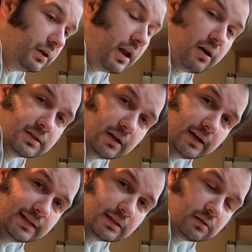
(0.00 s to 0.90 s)
last
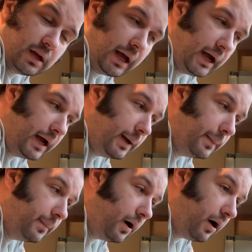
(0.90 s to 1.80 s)
night,
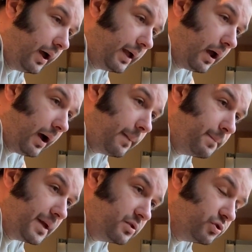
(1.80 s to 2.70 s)
um, I, I
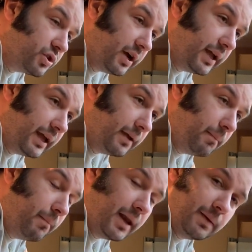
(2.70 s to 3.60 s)
binged, I ate
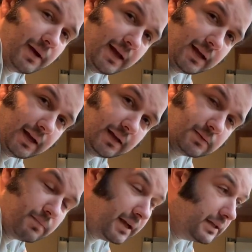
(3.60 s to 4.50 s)
many
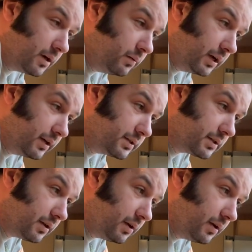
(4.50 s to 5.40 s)
pancakes, many
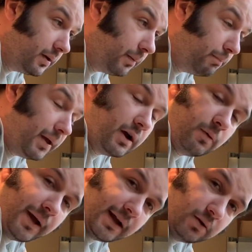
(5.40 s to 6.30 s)
donuts, big
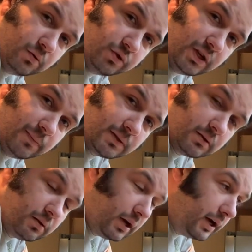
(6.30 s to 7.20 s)
old bag of corn
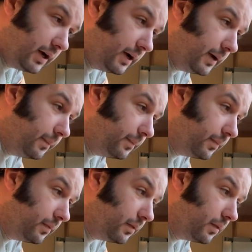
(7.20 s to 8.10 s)
chips, um,